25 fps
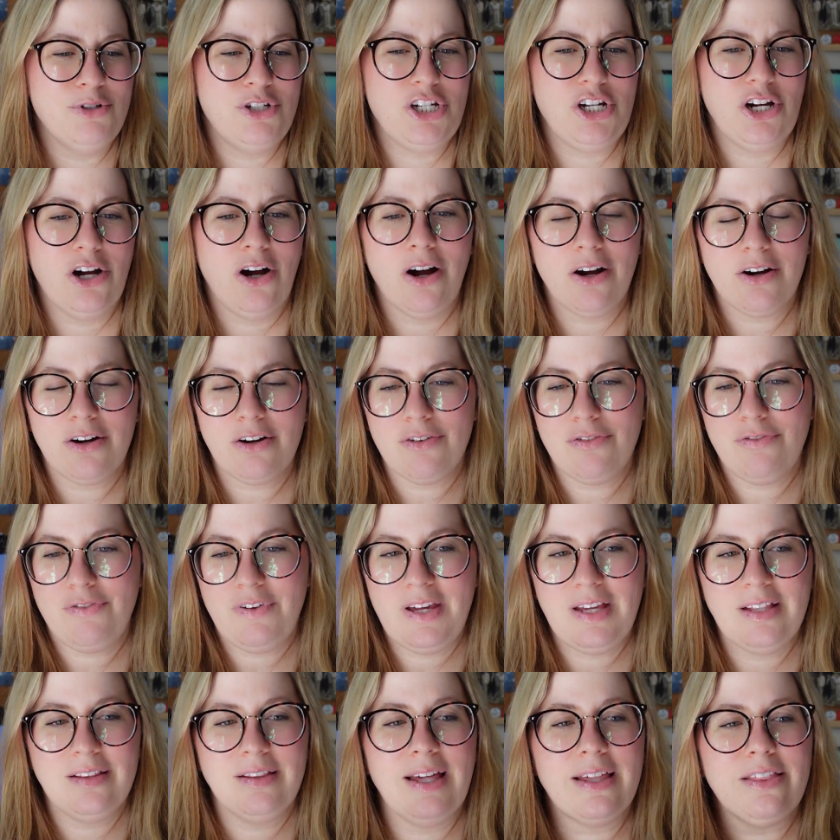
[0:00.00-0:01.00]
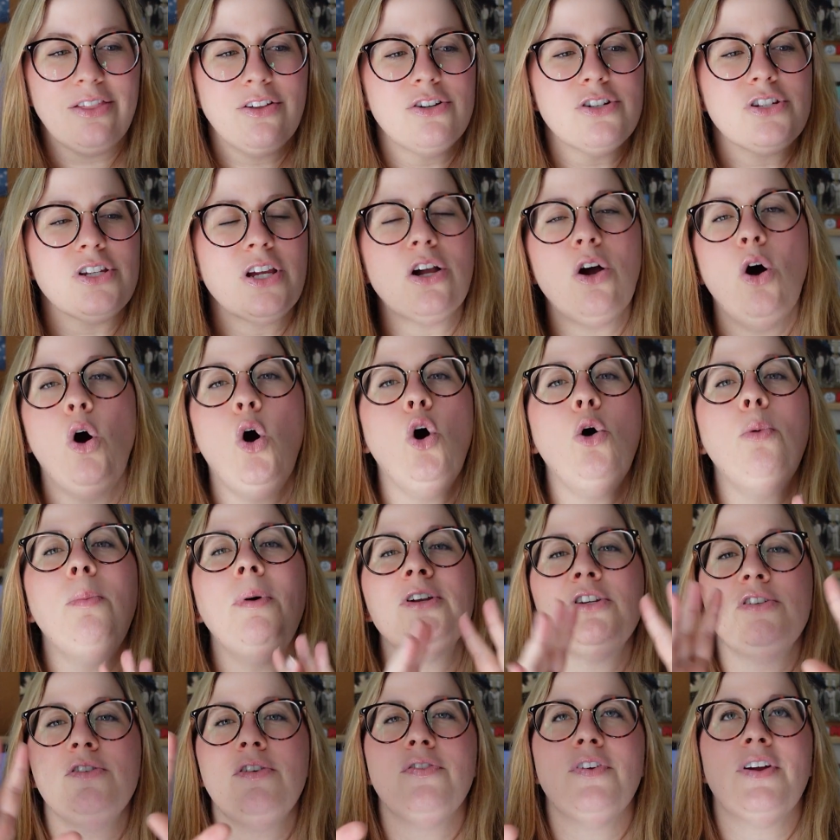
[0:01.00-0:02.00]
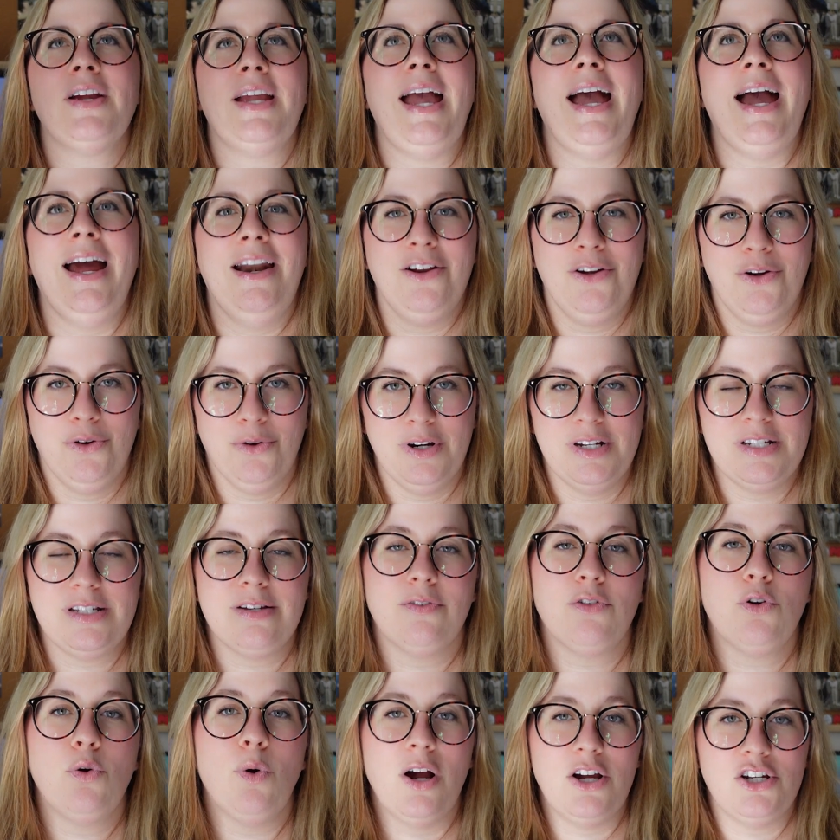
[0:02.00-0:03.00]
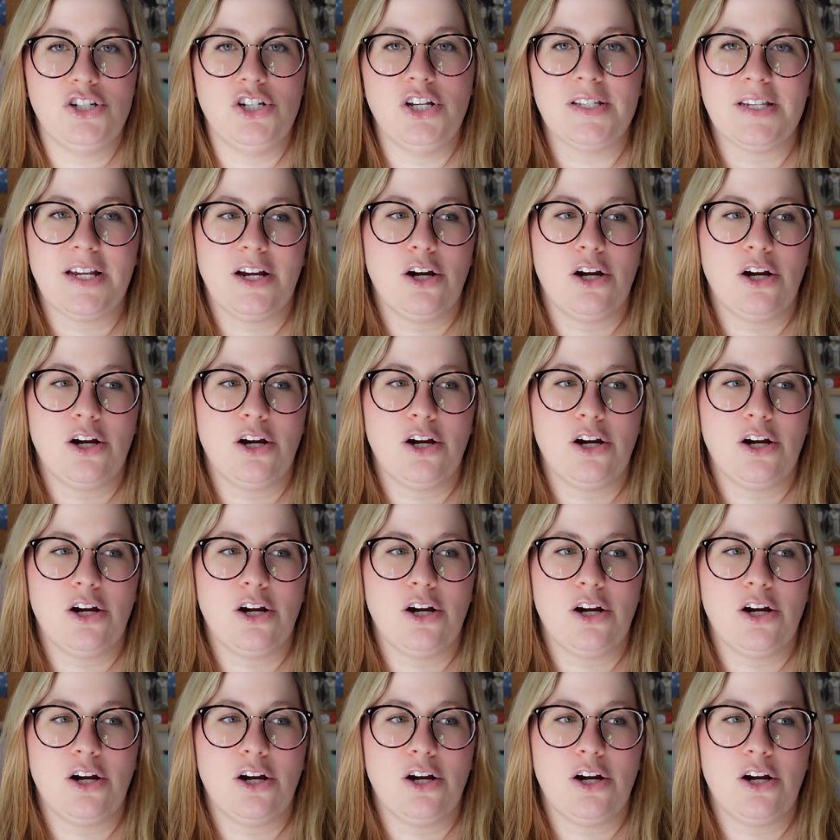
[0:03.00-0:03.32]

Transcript: geography, like there's like a whole bunch of different categories of questions,